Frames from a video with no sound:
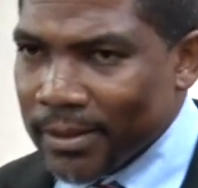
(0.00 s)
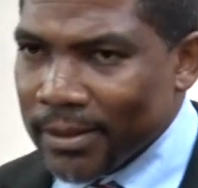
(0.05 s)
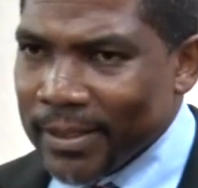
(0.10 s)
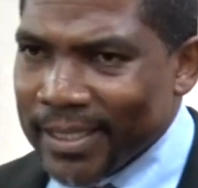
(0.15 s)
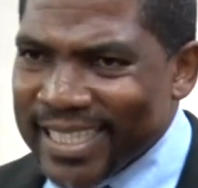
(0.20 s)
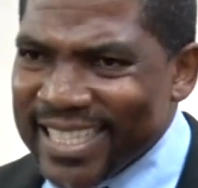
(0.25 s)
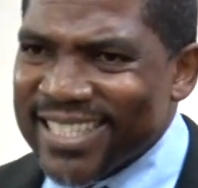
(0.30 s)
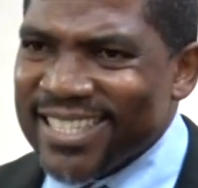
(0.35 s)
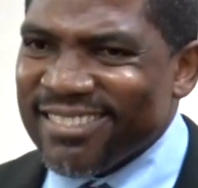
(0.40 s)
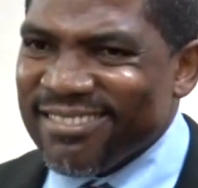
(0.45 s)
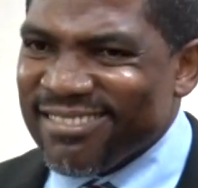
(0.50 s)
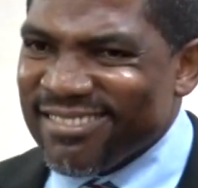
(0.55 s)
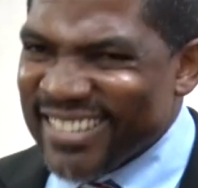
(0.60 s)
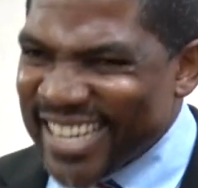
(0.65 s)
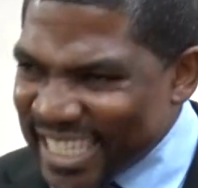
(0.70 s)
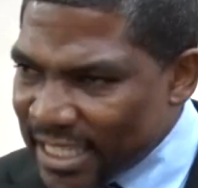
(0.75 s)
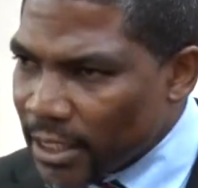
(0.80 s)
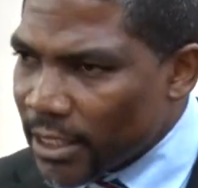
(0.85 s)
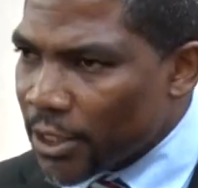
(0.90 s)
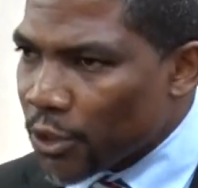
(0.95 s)
It is a
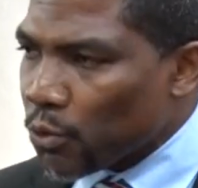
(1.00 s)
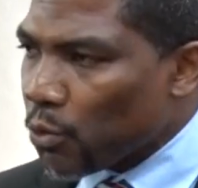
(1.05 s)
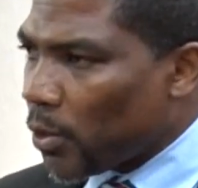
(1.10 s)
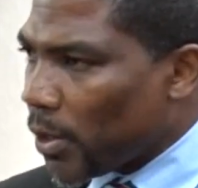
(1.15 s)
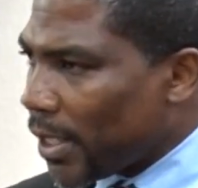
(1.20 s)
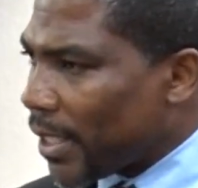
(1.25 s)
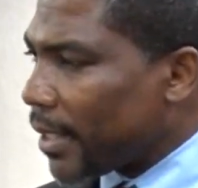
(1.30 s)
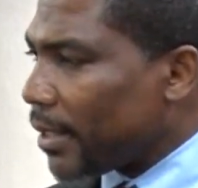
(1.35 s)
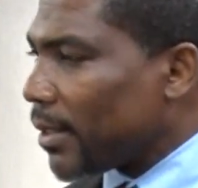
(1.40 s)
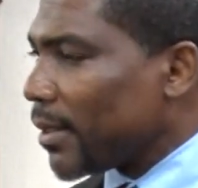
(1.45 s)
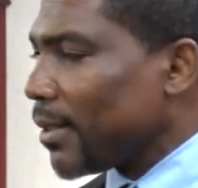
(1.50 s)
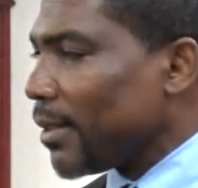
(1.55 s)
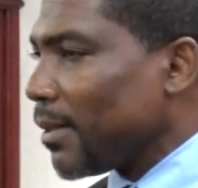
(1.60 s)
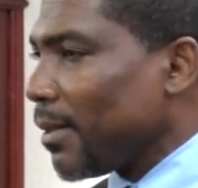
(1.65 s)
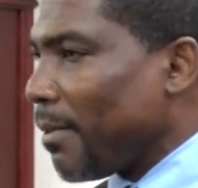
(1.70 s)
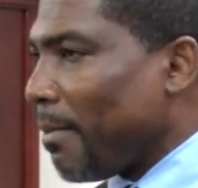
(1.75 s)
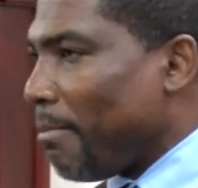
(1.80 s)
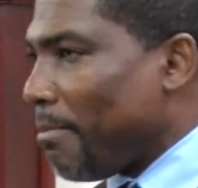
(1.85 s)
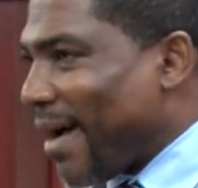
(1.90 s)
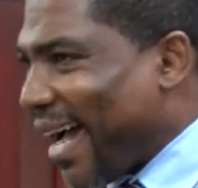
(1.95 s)
racist word.
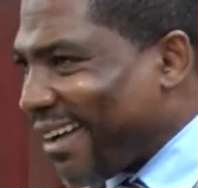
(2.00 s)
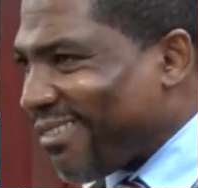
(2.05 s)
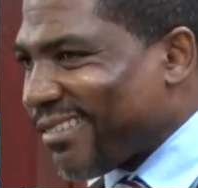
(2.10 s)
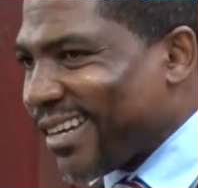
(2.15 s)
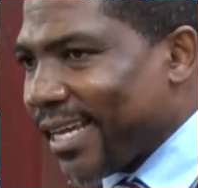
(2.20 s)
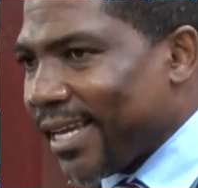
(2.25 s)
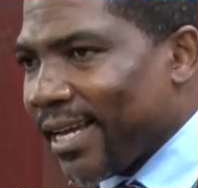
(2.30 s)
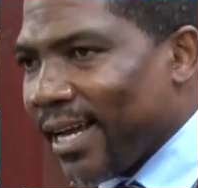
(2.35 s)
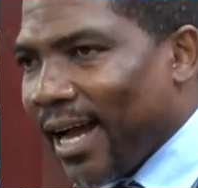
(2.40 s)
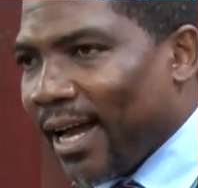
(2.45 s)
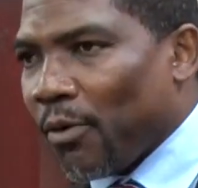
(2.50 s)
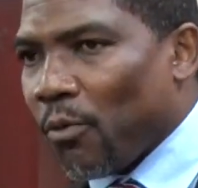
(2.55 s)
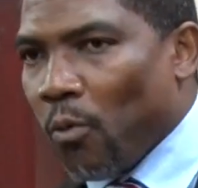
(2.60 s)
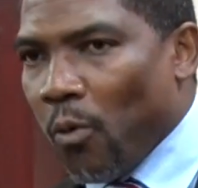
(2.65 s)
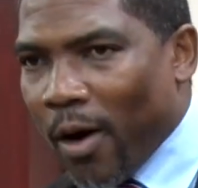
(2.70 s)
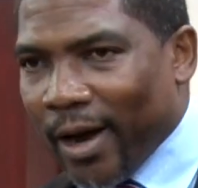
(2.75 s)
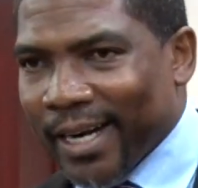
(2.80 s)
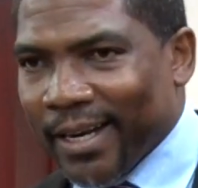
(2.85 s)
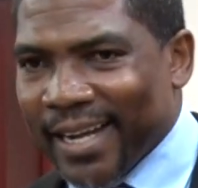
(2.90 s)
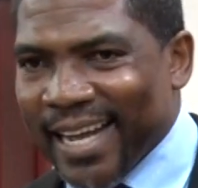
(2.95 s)
Mari and
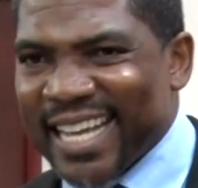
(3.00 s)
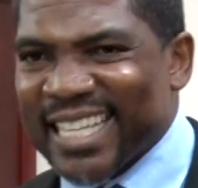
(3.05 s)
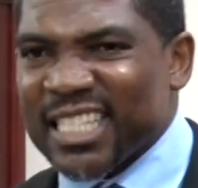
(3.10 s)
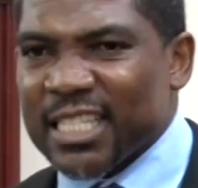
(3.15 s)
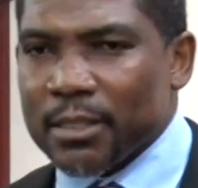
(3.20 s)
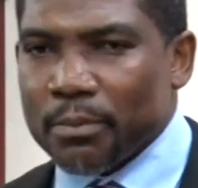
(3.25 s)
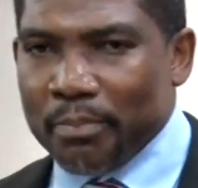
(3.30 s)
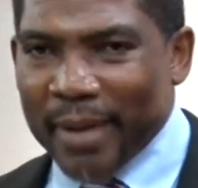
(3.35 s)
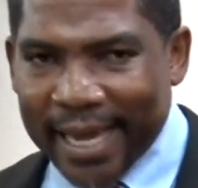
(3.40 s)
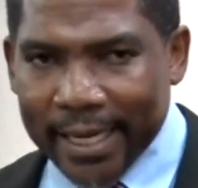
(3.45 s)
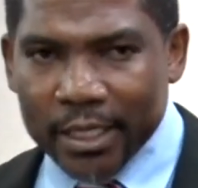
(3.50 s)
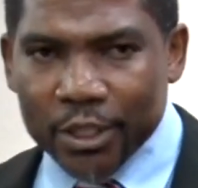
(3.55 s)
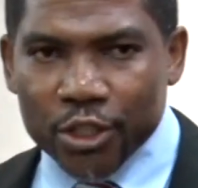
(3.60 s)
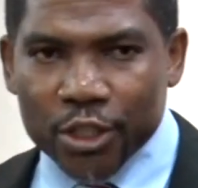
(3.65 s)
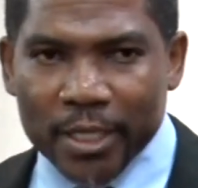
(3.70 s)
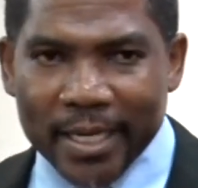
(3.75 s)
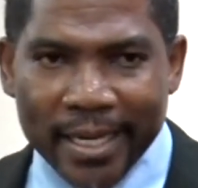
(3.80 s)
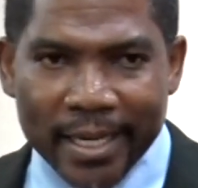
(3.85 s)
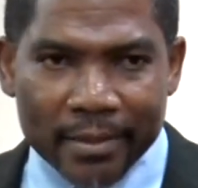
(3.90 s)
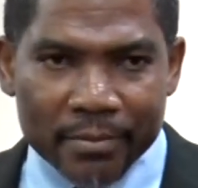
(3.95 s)
Juana are Spanish
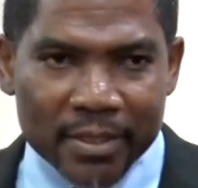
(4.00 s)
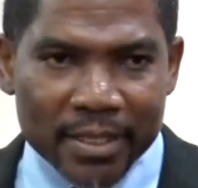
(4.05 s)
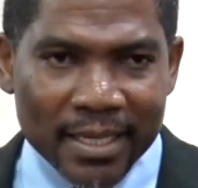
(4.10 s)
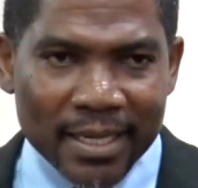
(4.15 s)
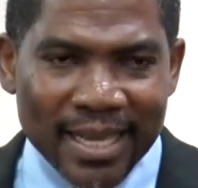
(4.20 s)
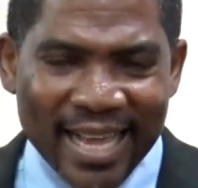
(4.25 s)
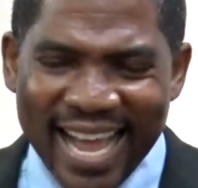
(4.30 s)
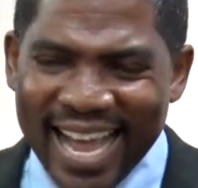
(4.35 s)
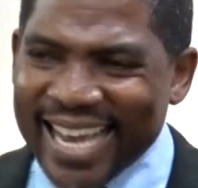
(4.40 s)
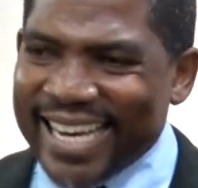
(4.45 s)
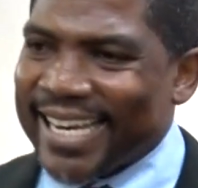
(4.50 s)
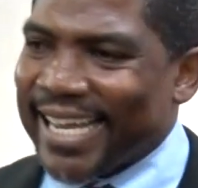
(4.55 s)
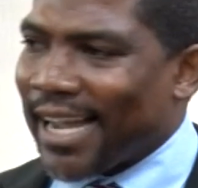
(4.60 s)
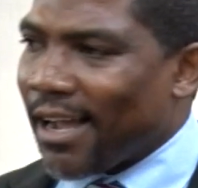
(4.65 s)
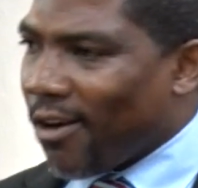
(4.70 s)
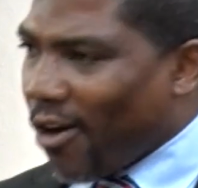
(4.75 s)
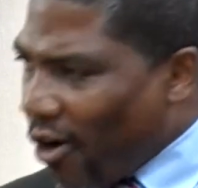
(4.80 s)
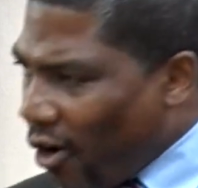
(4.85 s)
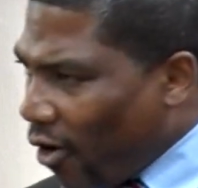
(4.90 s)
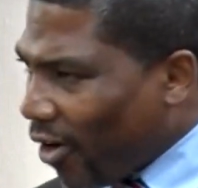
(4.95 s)
names, and they
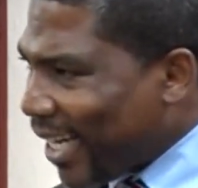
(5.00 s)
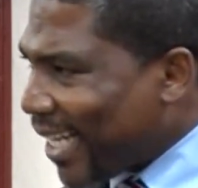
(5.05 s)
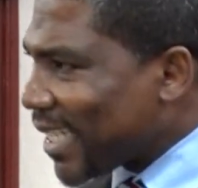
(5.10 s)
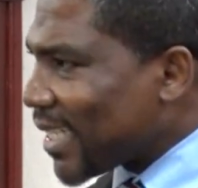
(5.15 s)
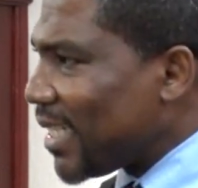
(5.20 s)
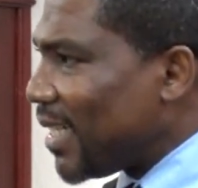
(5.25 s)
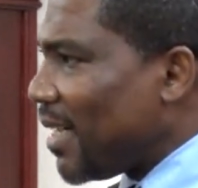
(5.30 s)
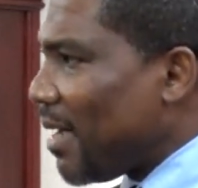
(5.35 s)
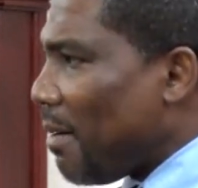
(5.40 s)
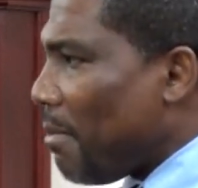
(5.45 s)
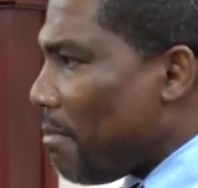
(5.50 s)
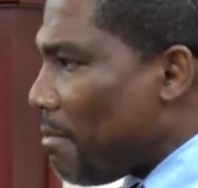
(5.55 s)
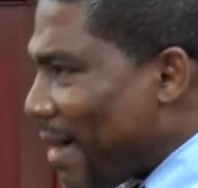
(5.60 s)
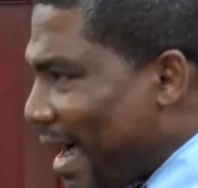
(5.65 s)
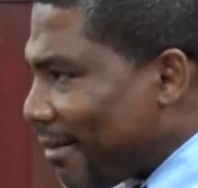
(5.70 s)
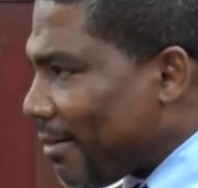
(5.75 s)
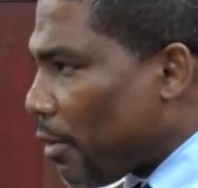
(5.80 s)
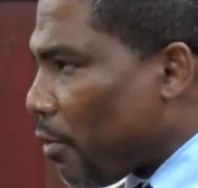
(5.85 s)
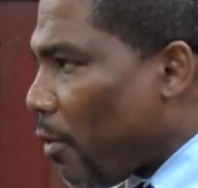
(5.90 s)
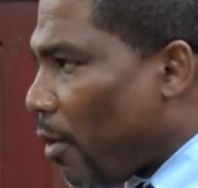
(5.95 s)
call it
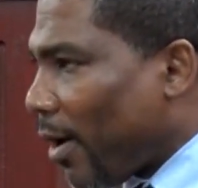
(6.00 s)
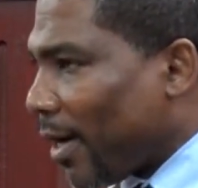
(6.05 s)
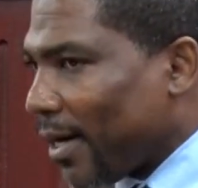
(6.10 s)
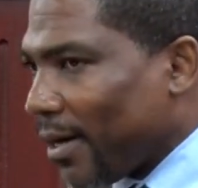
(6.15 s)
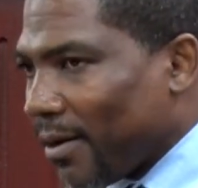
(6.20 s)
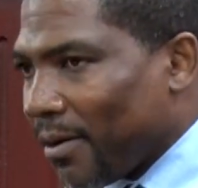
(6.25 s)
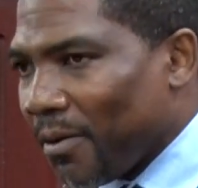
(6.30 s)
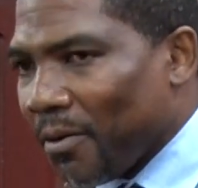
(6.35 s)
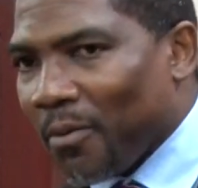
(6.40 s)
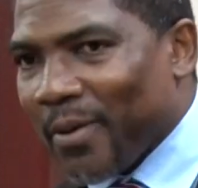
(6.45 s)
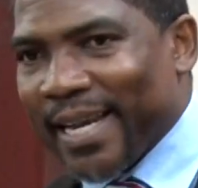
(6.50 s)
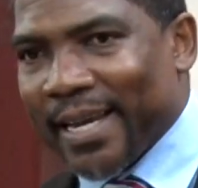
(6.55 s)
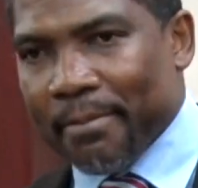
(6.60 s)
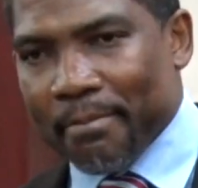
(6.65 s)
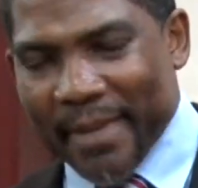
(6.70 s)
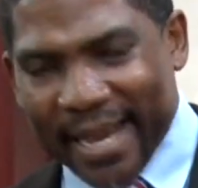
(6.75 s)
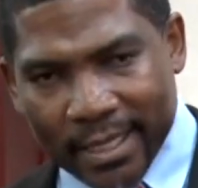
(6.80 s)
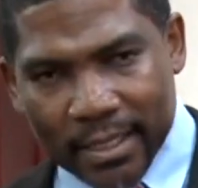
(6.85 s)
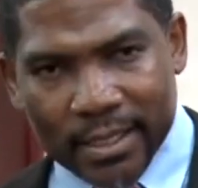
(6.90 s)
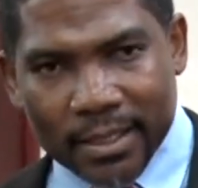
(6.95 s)
marijuana when the
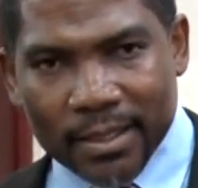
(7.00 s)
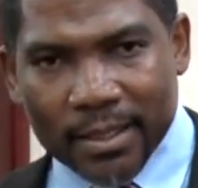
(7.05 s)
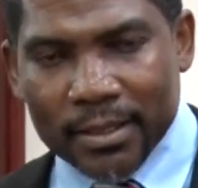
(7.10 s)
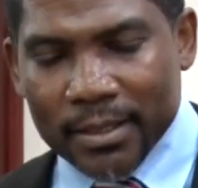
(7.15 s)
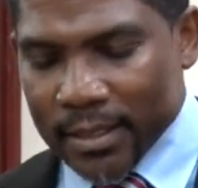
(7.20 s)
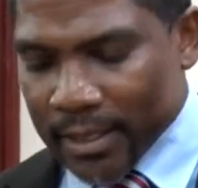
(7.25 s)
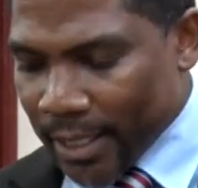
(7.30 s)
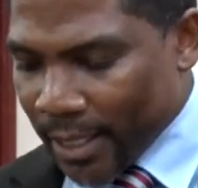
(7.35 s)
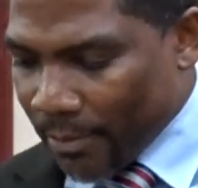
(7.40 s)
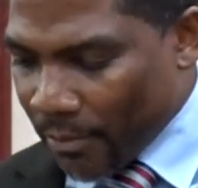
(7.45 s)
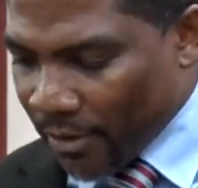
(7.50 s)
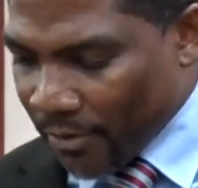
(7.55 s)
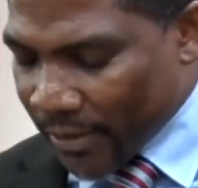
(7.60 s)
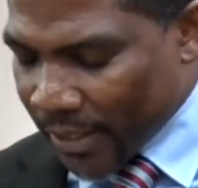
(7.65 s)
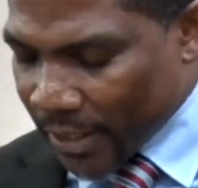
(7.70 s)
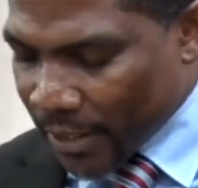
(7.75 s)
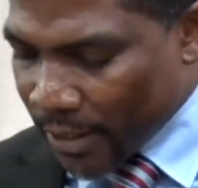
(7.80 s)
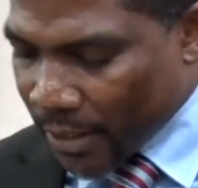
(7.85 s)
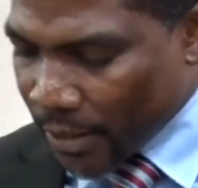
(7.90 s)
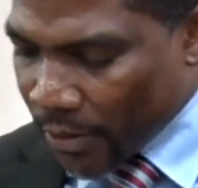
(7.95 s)
Mexicans came over
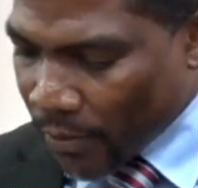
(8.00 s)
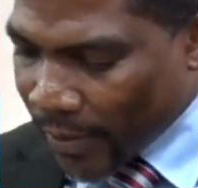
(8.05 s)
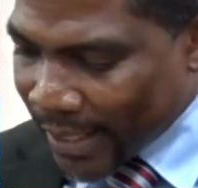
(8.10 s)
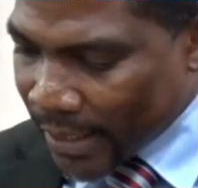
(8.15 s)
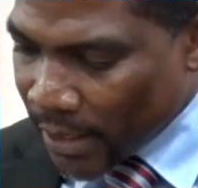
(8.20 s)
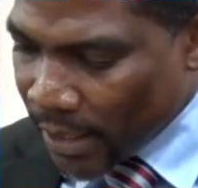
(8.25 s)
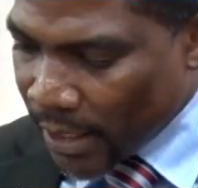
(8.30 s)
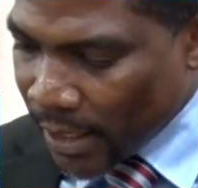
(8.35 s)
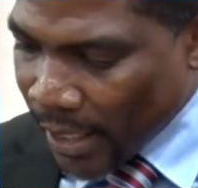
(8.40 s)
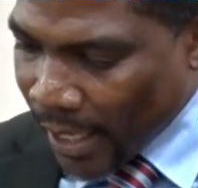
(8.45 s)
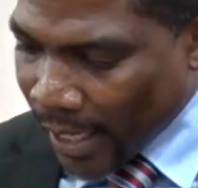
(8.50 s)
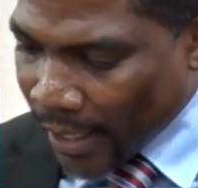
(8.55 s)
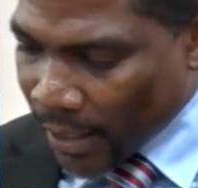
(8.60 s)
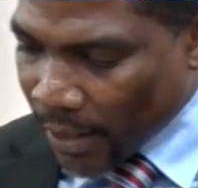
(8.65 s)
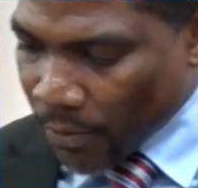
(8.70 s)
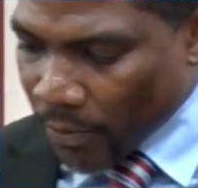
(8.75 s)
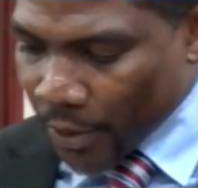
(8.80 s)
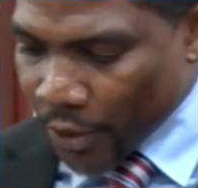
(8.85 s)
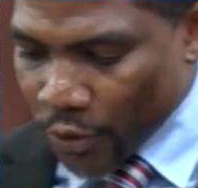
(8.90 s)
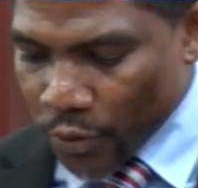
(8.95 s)
into the US and they
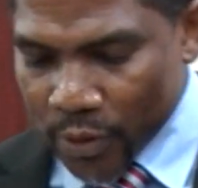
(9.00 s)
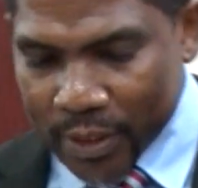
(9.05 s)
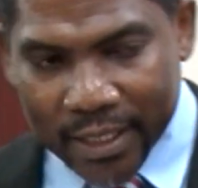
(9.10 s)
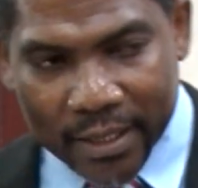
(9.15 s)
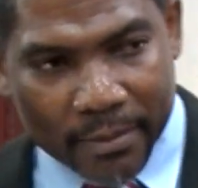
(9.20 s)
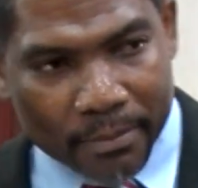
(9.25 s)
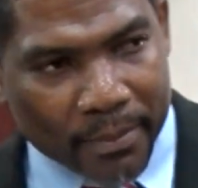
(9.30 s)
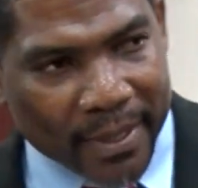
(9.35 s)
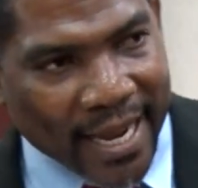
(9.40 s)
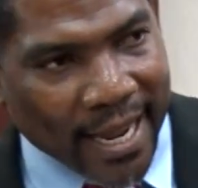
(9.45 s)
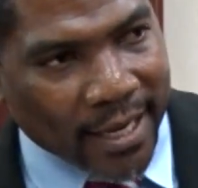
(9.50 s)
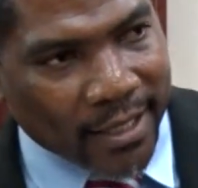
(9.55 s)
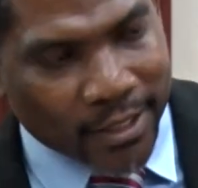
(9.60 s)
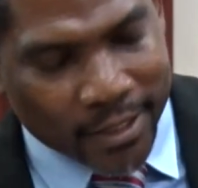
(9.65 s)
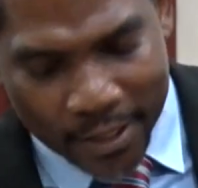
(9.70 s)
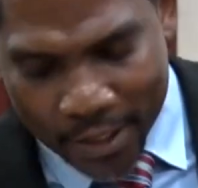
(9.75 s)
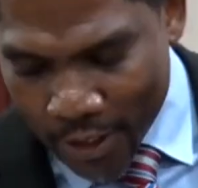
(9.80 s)
were using the plant.